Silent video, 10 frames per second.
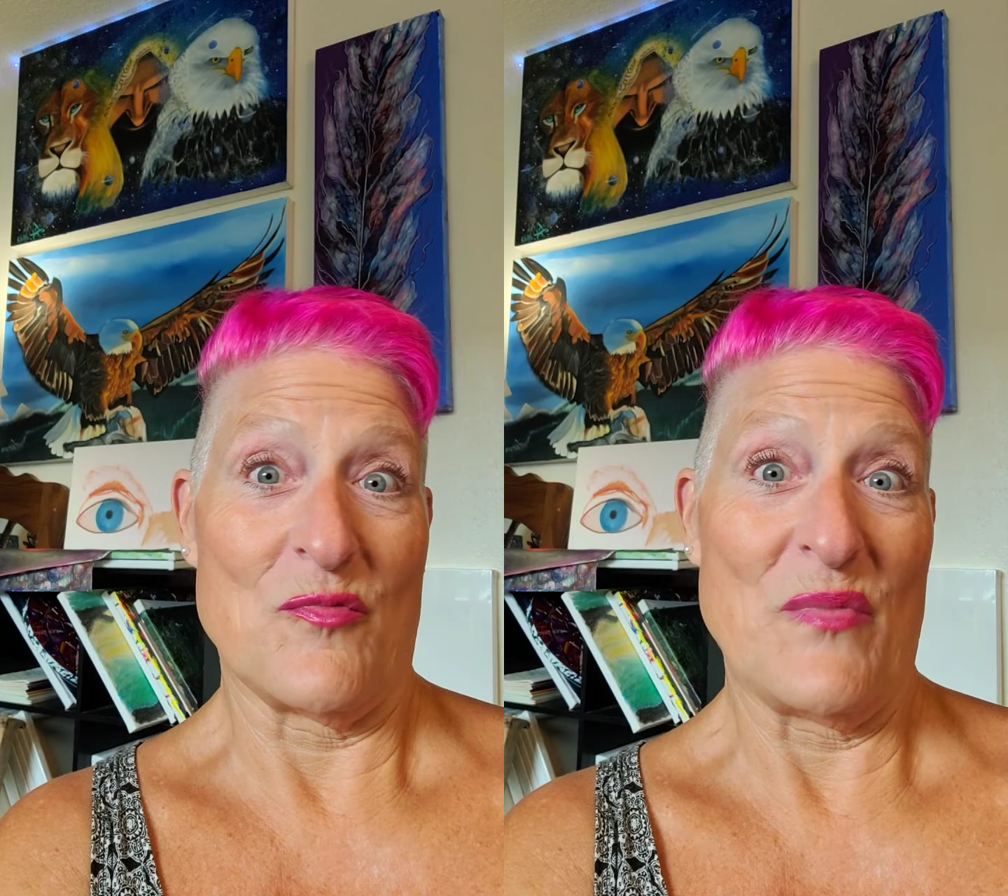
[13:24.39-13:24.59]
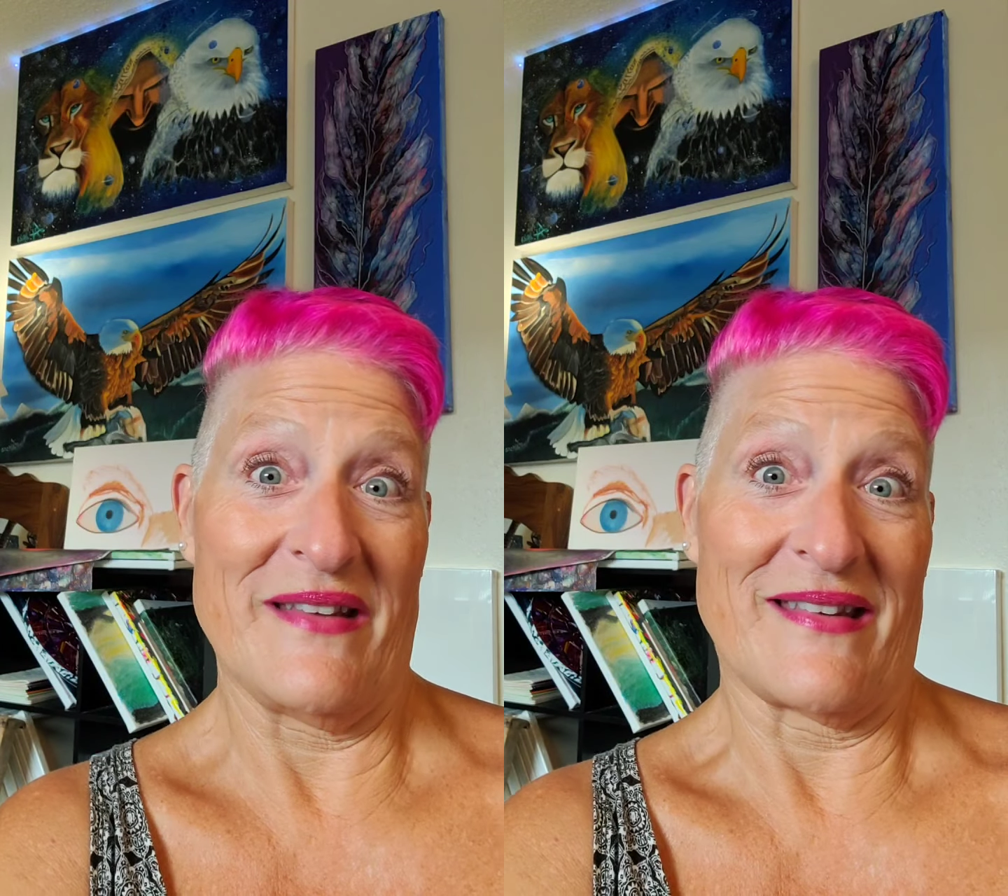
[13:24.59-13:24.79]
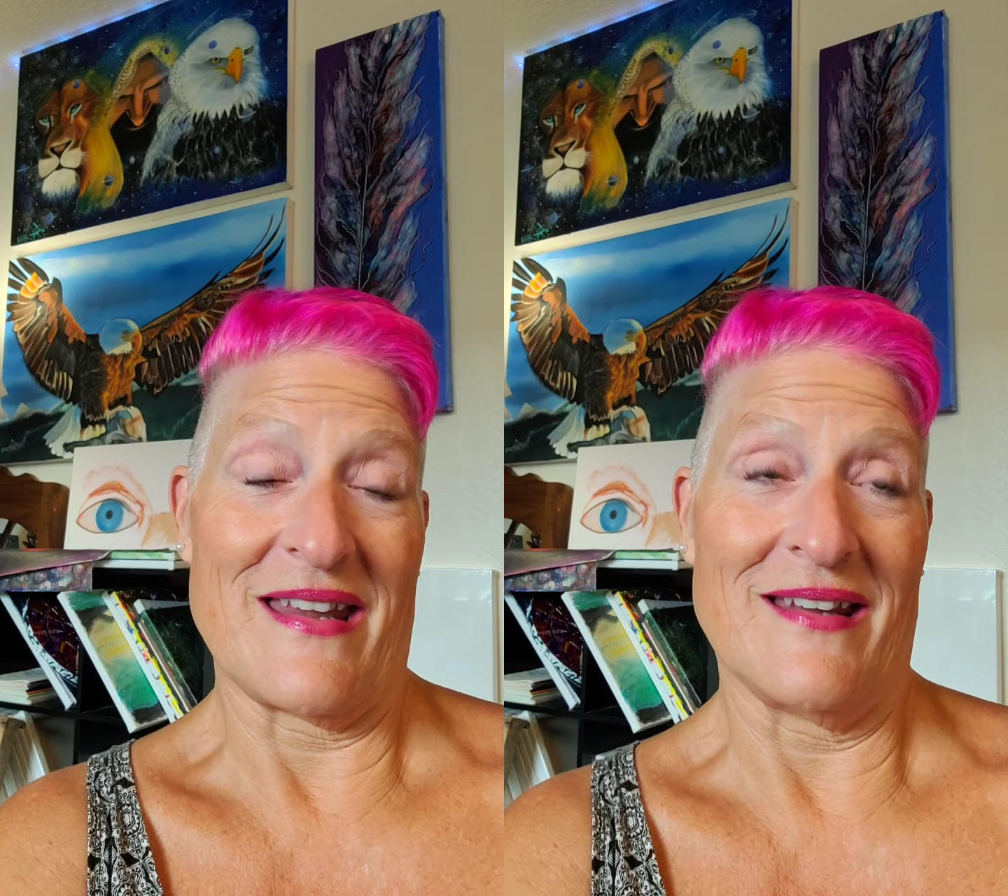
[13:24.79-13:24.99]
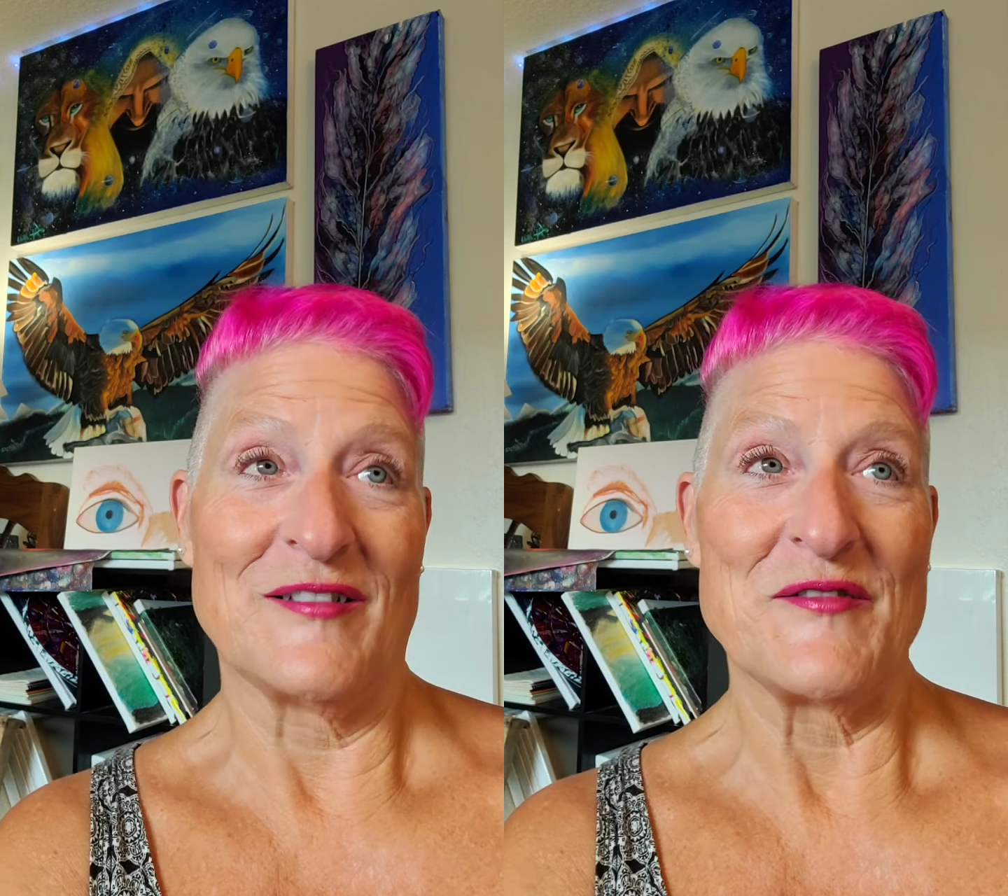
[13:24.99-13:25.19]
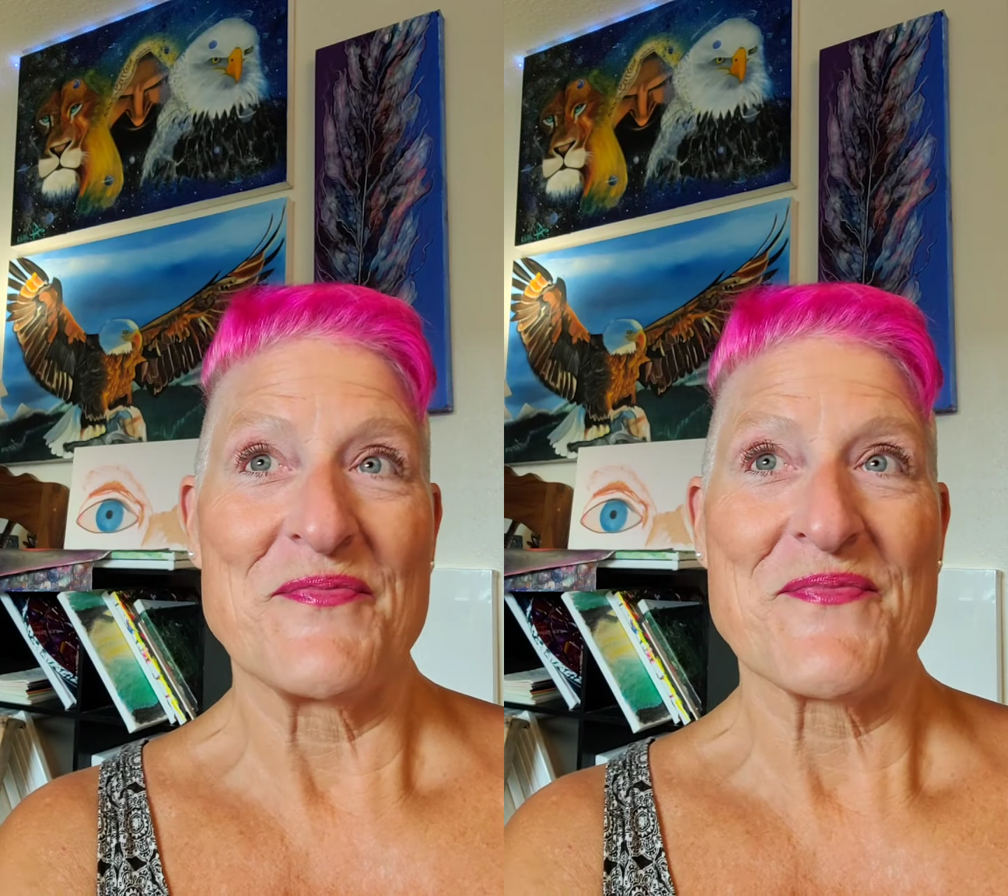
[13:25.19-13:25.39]
pissy.
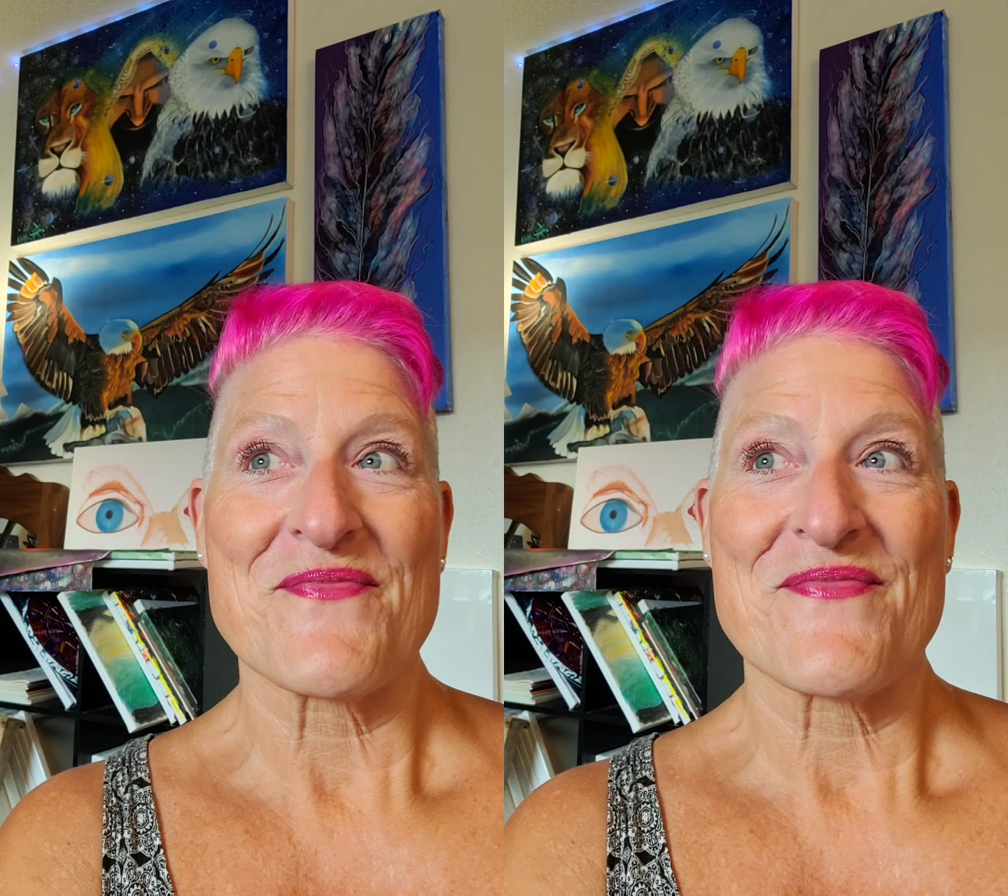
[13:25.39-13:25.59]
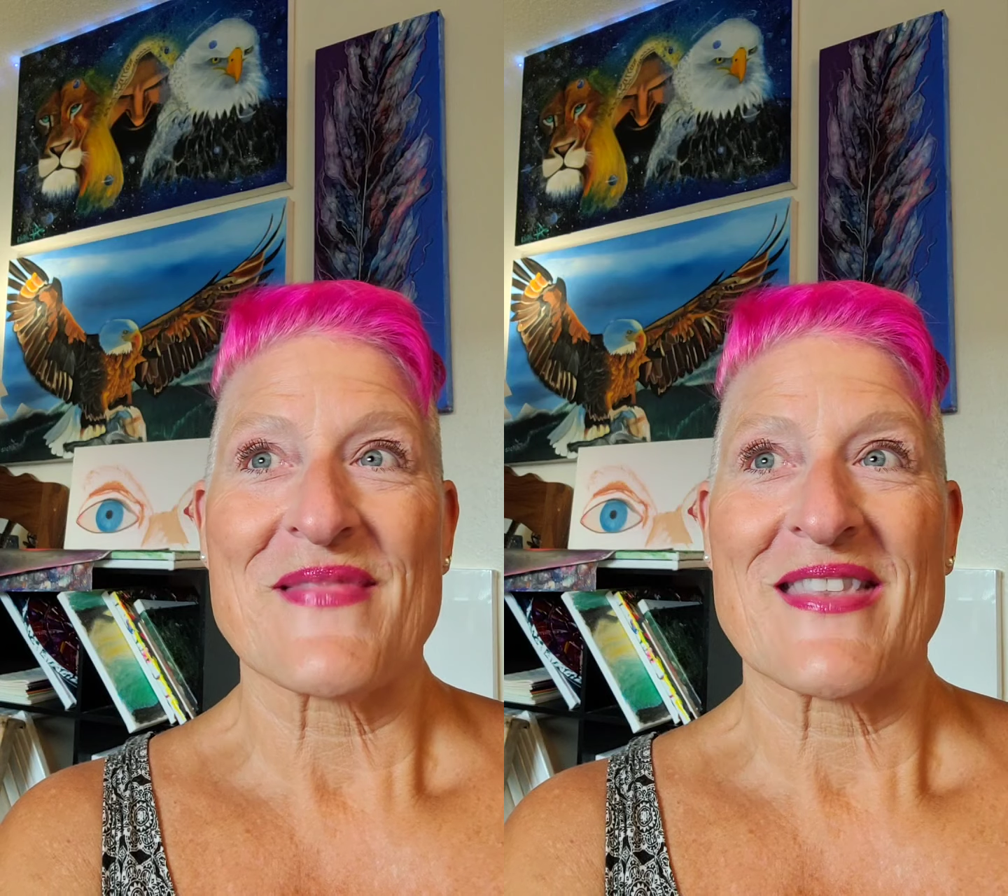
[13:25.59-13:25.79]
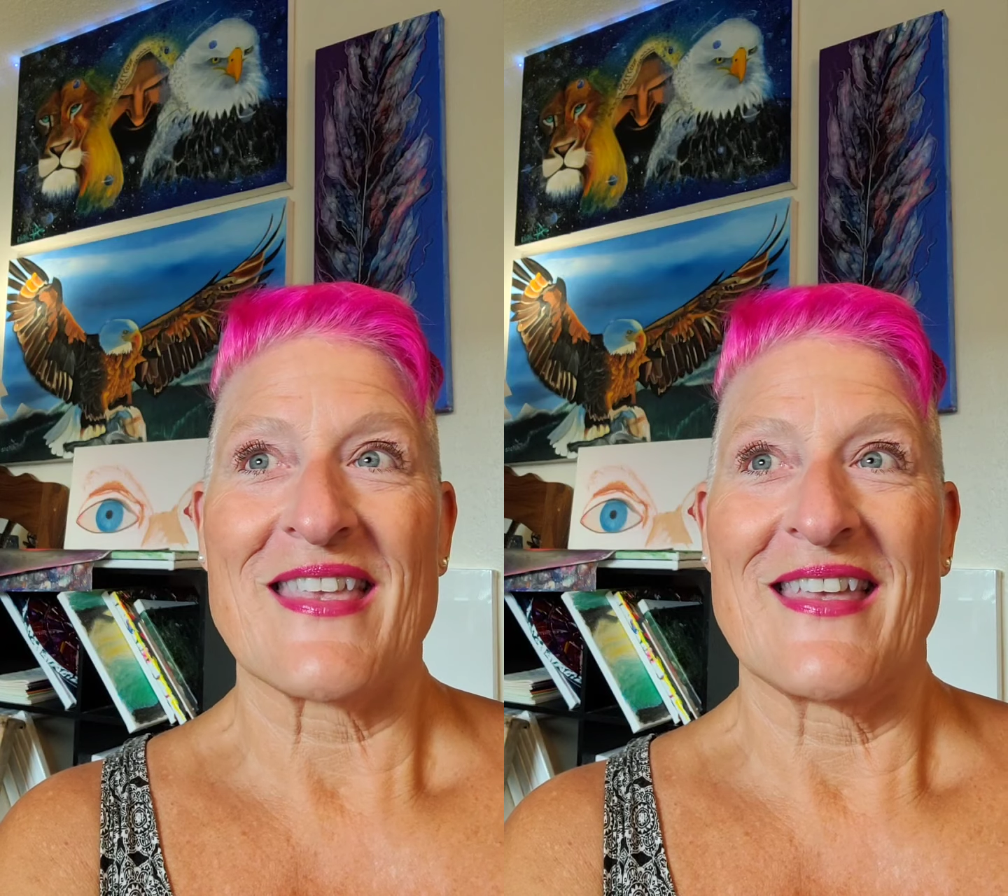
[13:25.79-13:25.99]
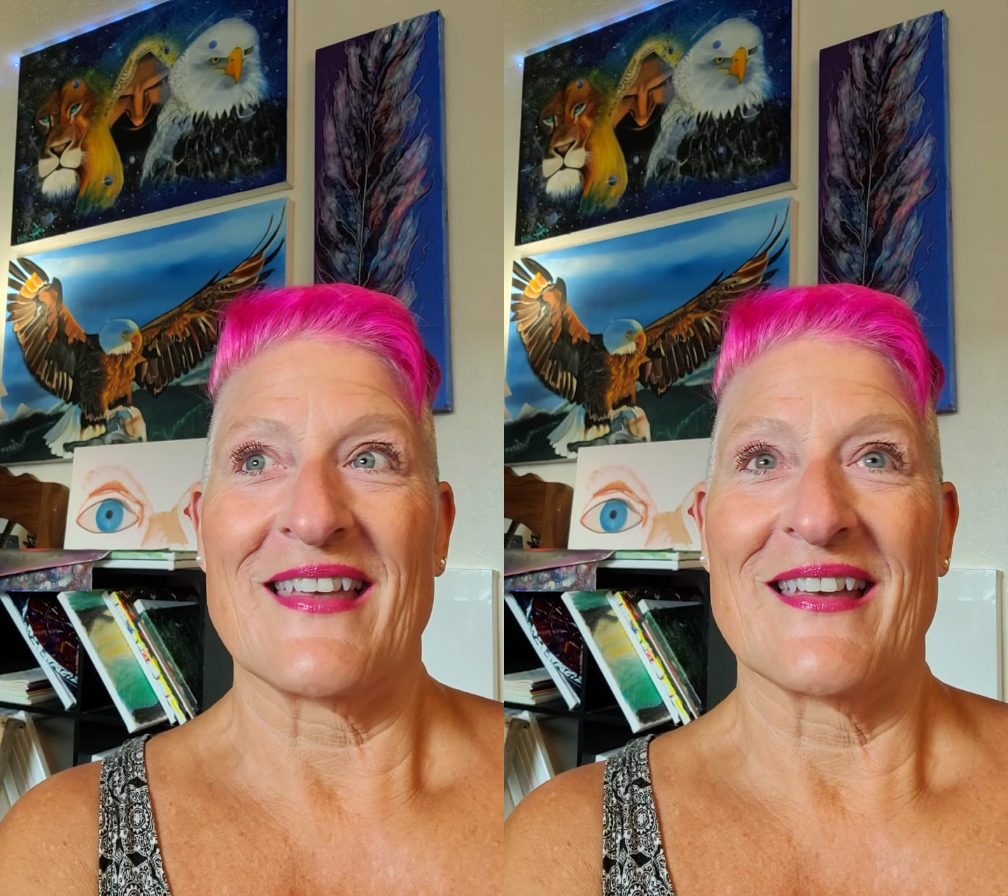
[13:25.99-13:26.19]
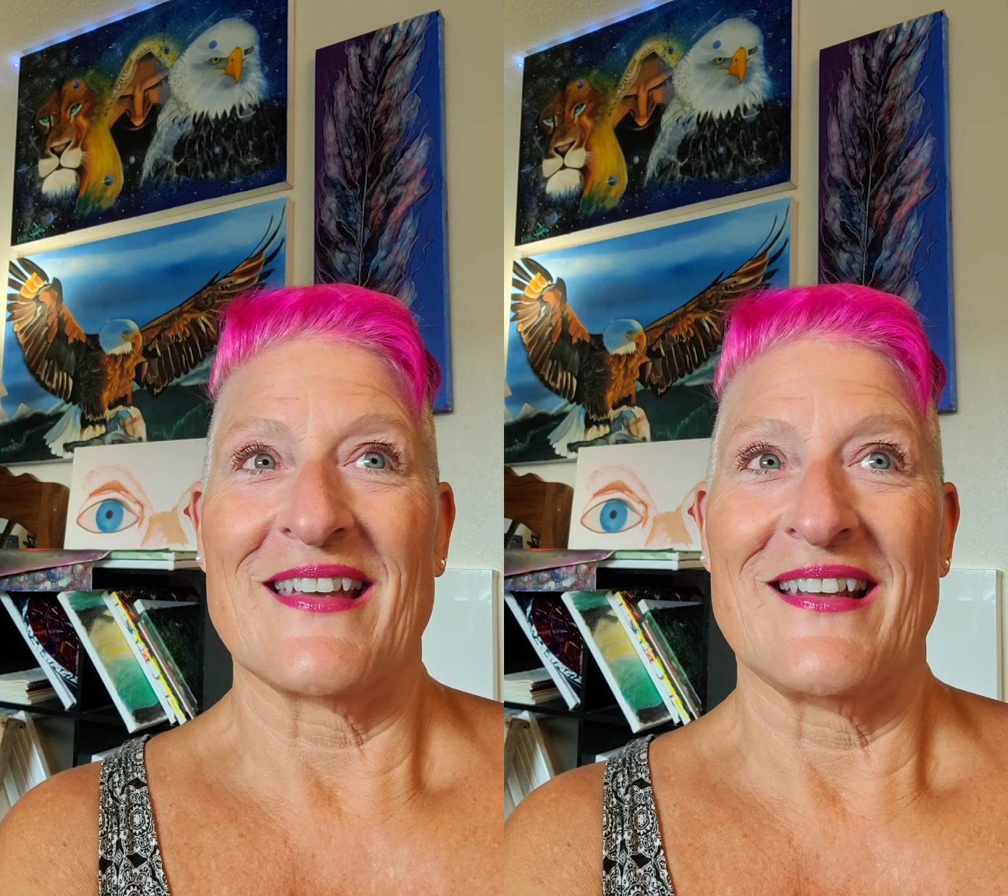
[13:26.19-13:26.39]

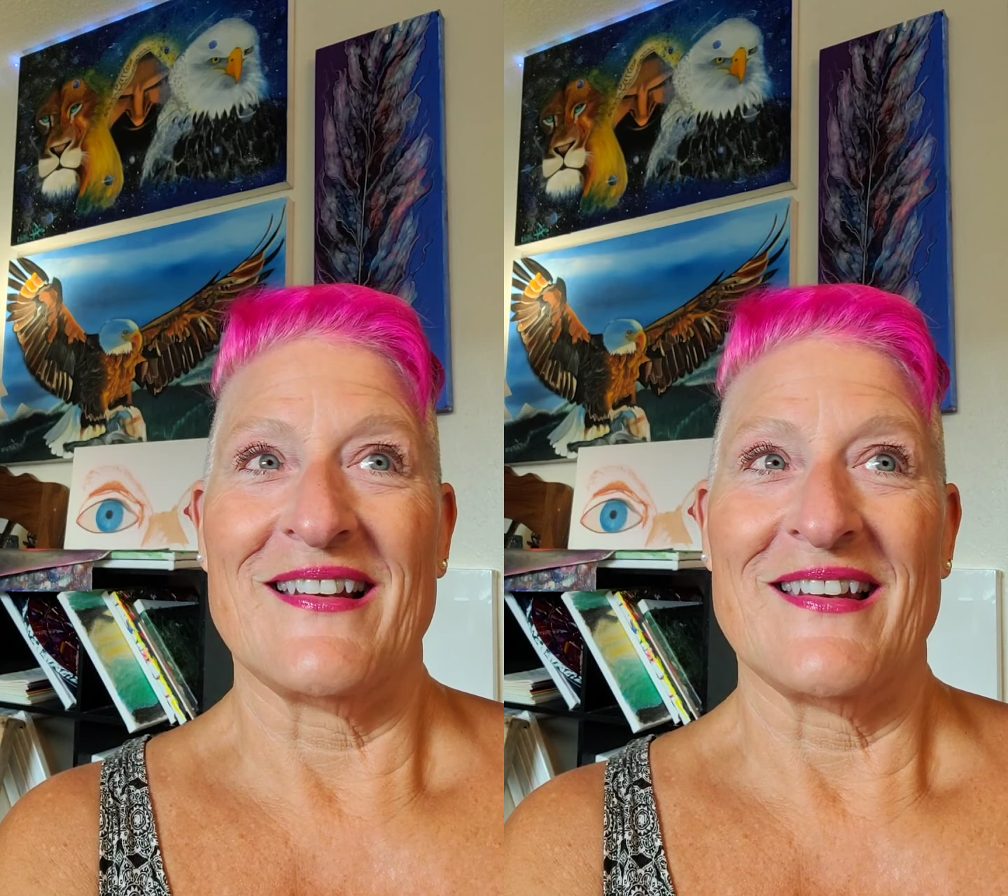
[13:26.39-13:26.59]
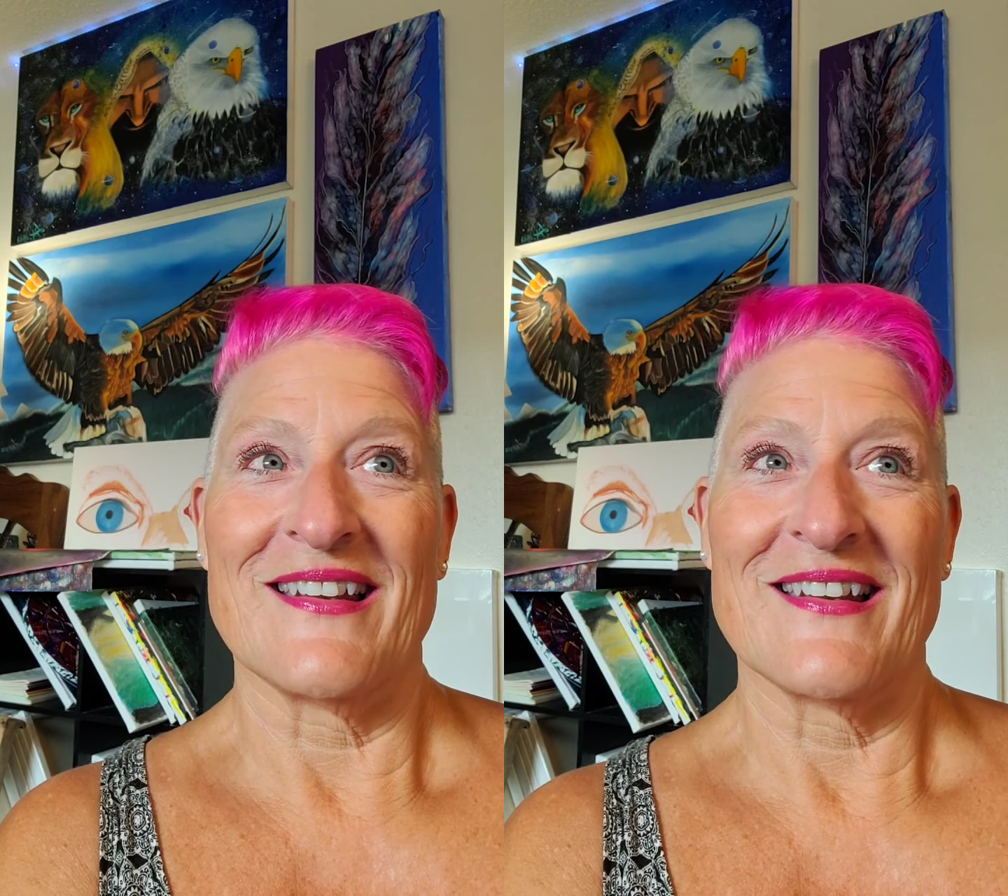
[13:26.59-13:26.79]
And